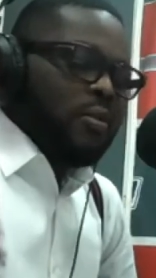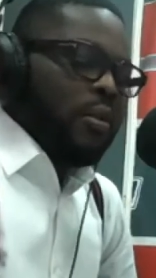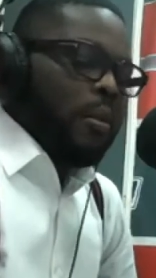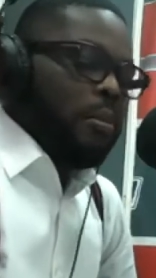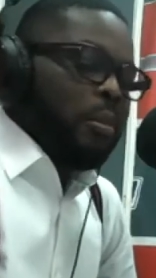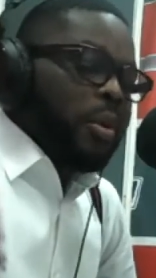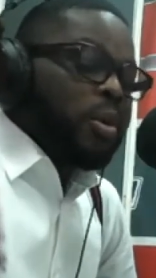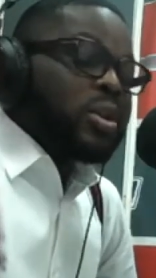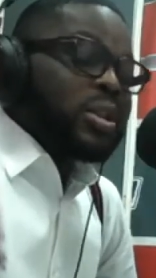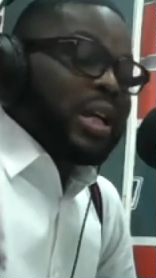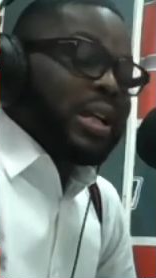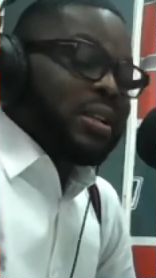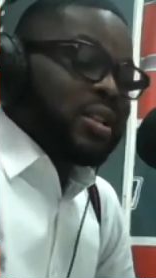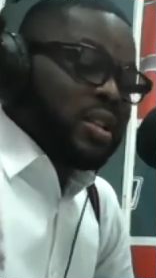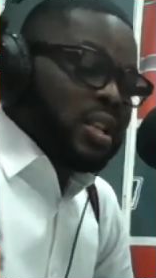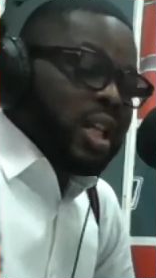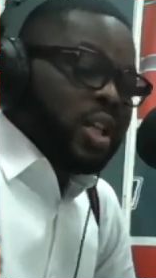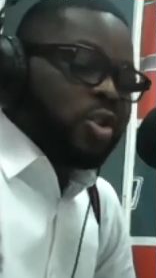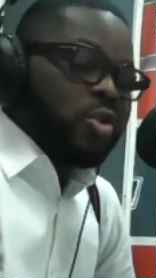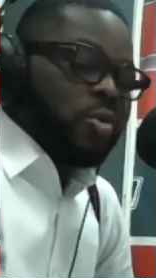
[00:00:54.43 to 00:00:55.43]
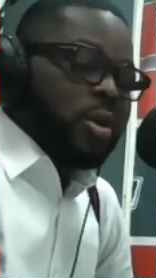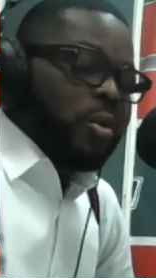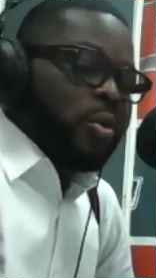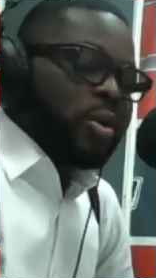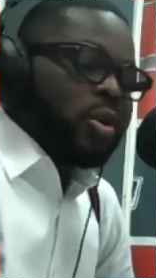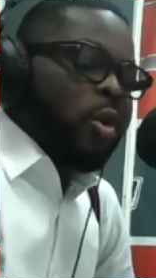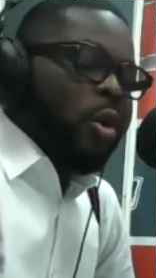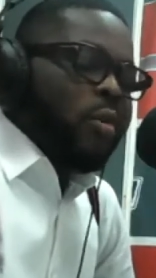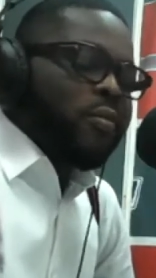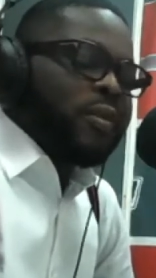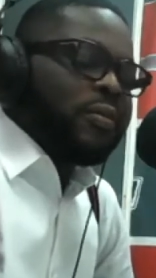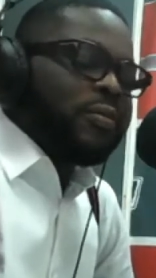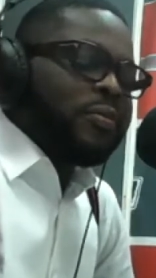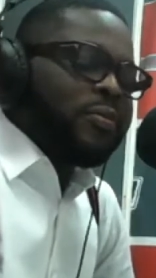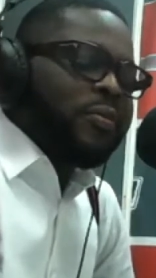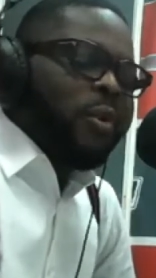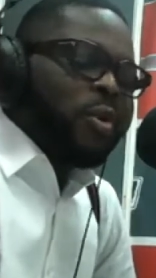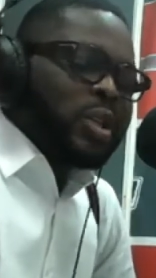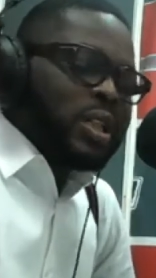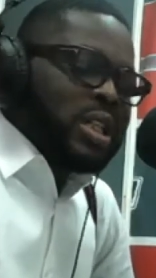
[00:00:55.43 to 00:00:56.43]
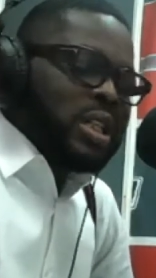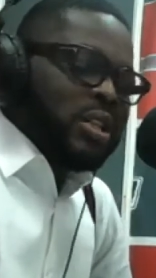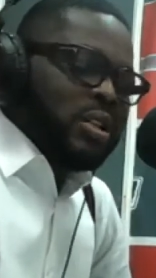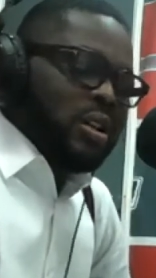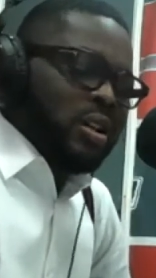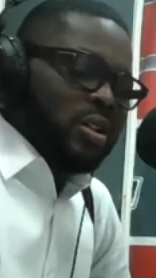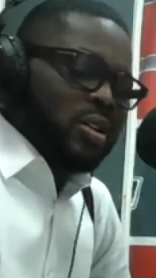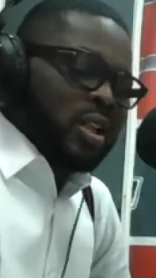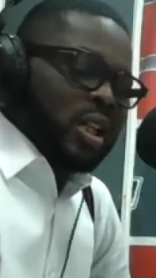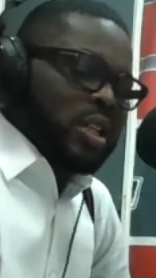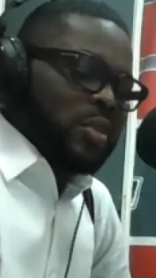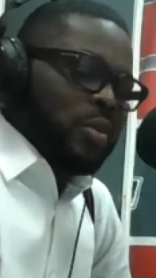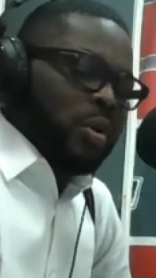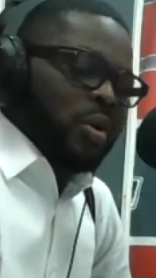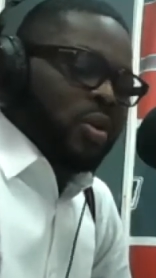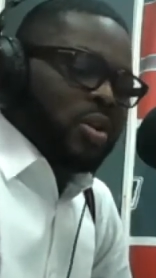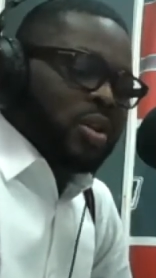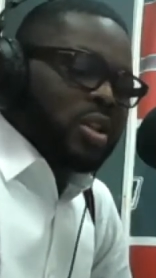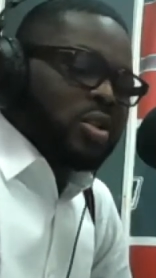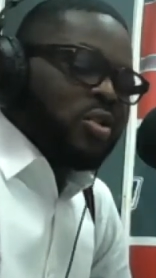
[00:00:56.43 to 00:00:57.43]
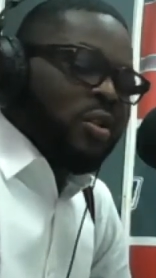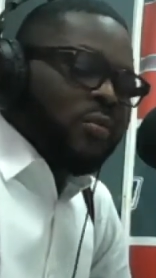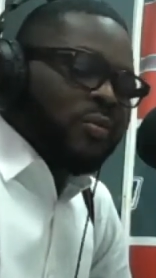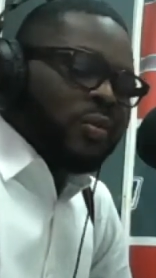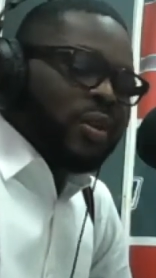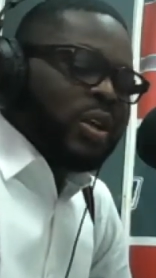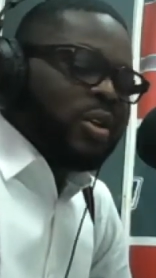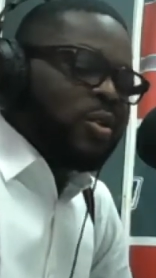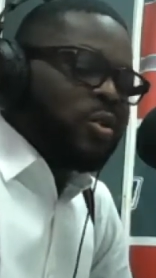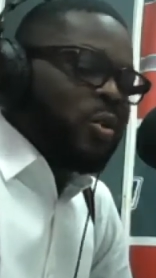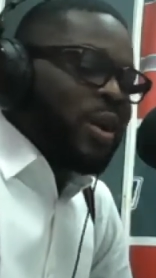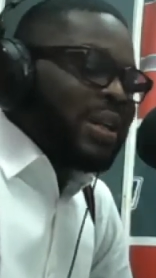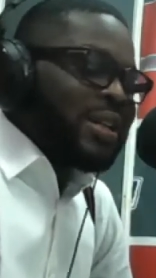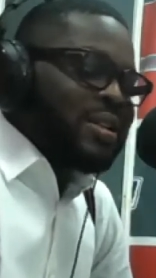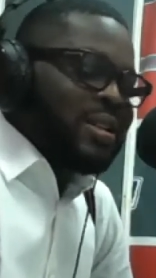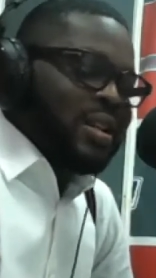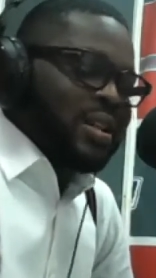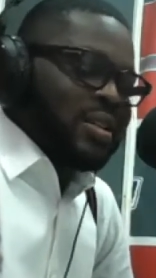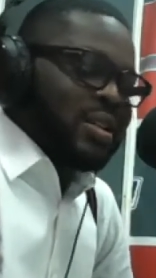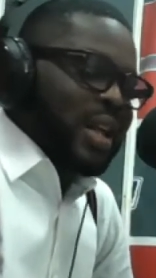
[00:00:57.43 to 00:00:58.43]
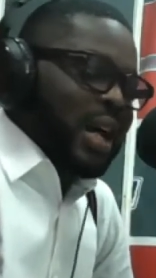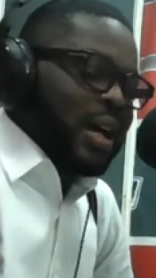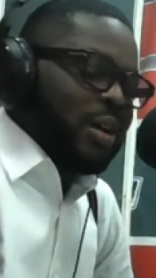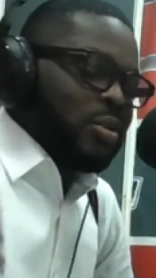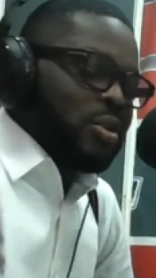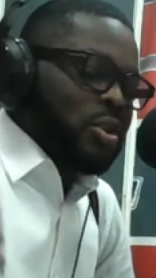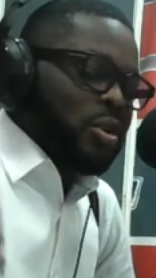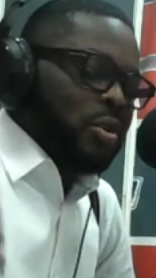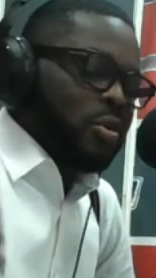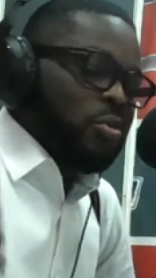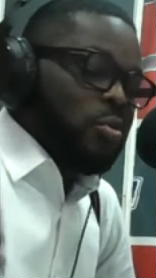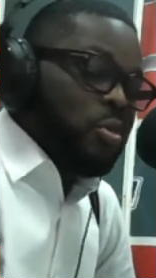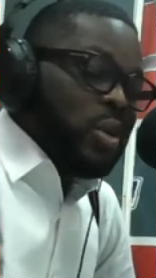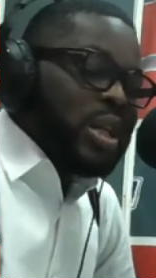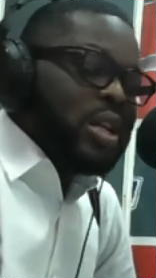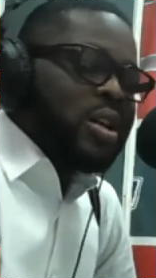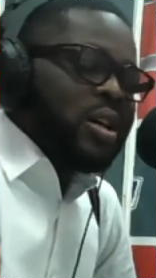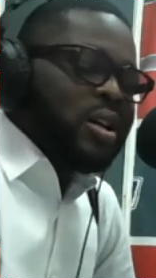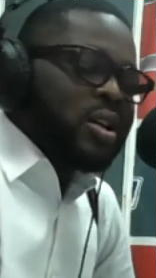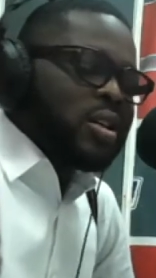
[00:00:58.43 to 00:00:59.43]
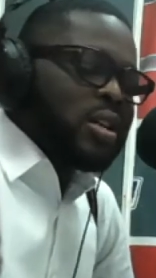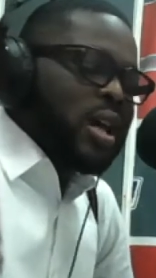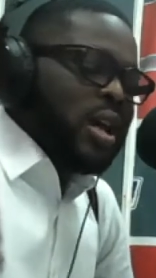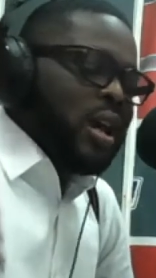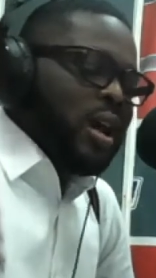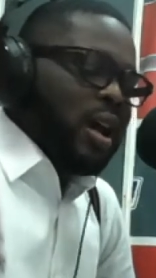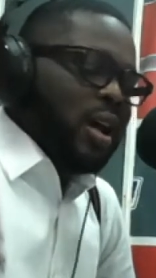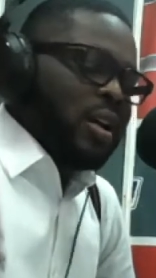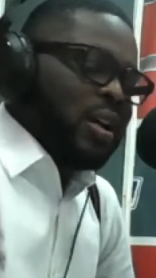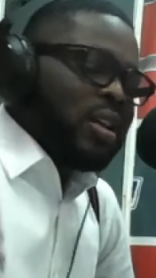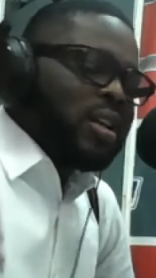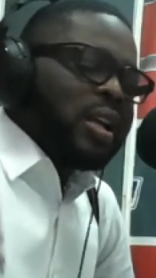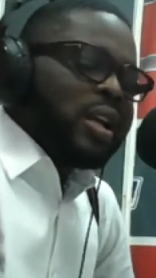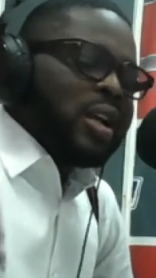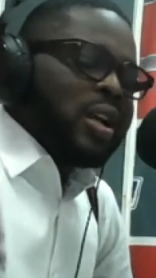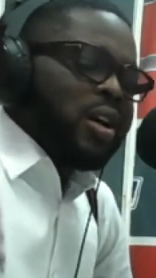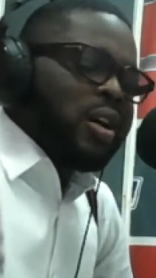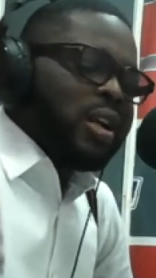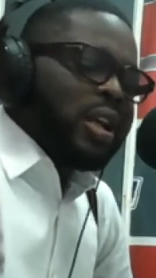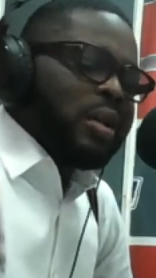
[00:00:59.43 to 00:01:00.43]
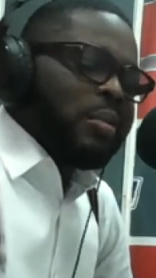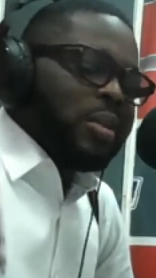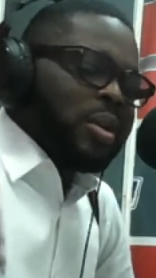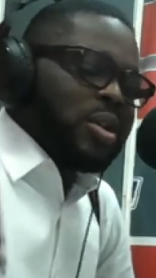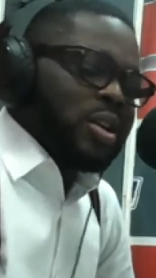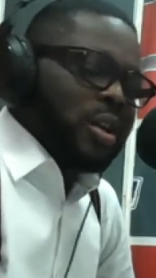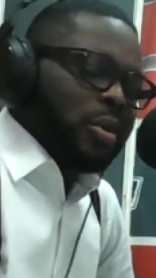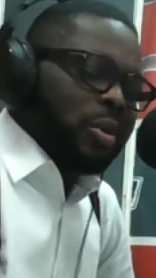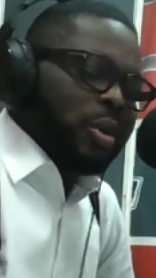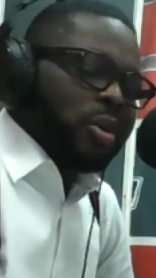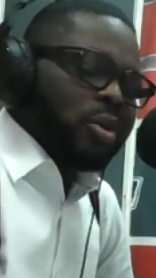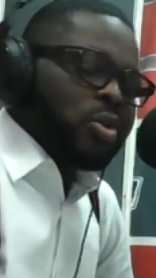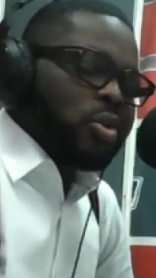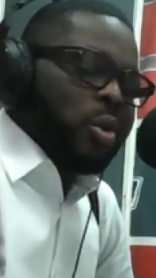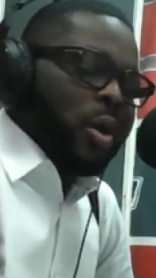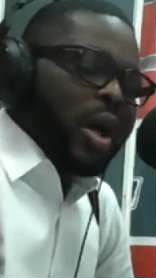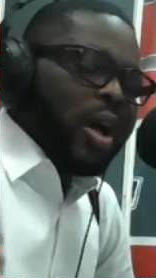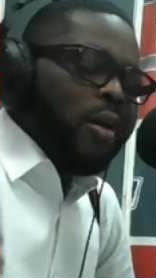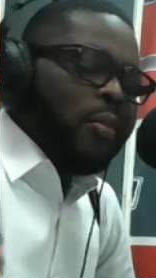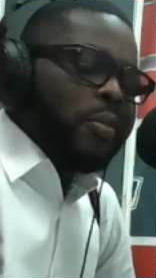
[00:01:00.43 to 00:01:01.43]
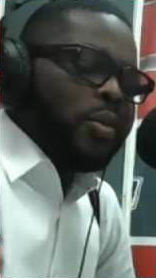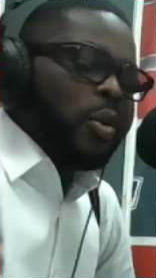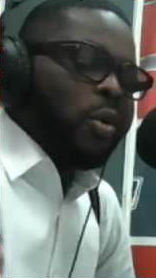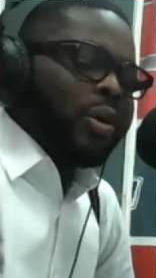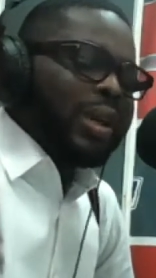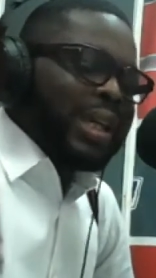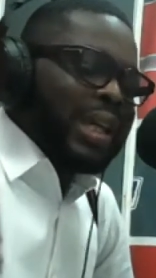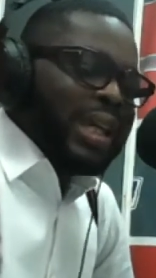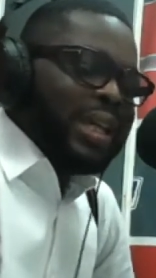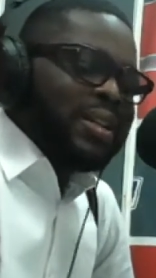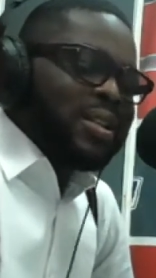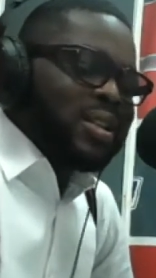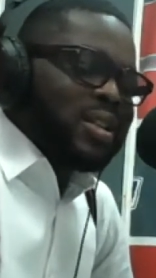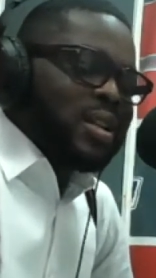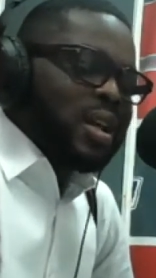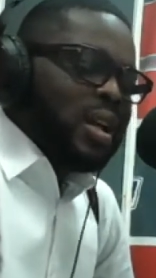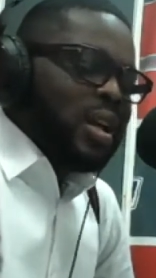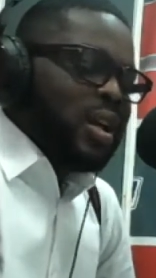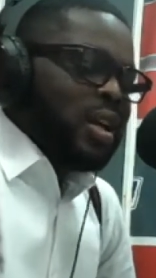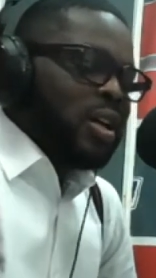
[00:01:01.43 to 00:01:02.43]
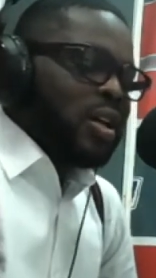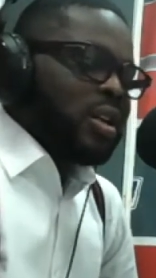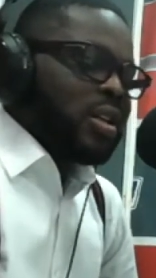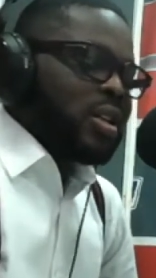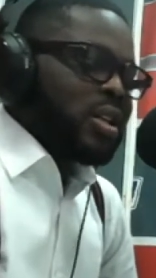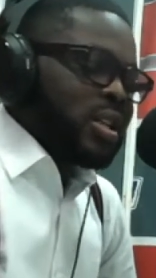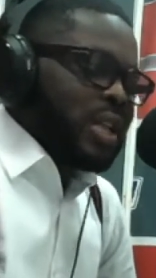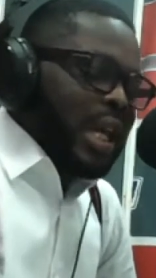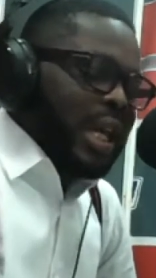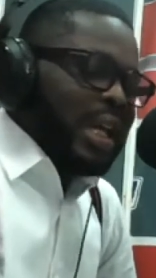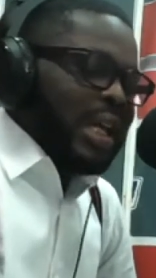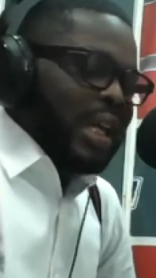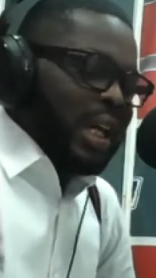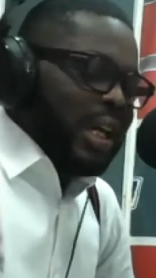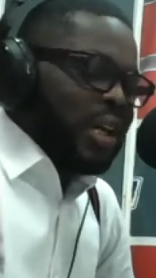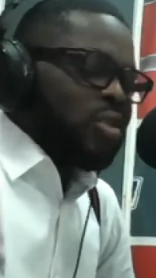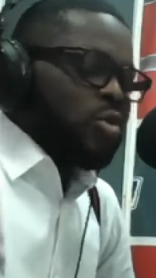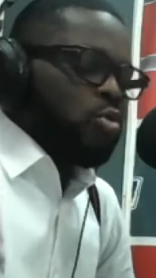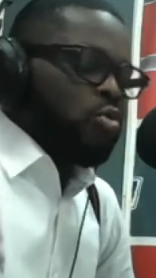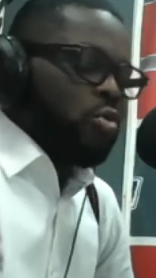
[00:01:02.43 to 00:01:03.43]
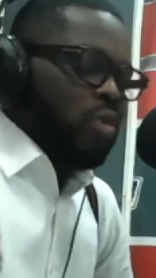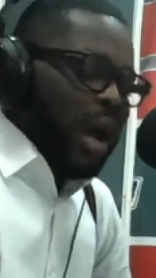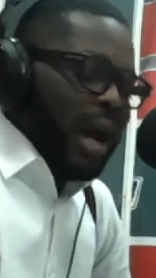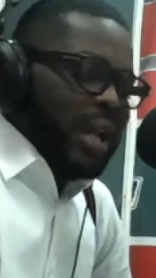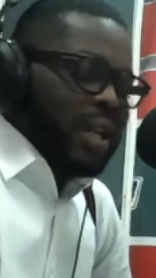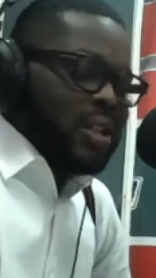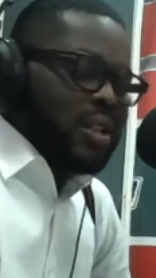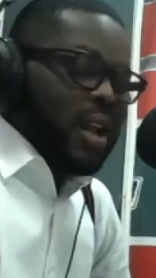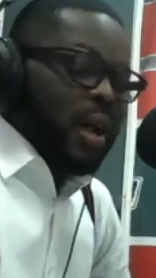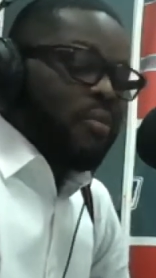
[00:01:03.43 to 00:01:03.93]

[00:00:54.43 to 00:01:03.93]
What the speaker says: for books and stationery with over 40 years experience, is offering great discounts on readers and other learning materials to help your kids say it right.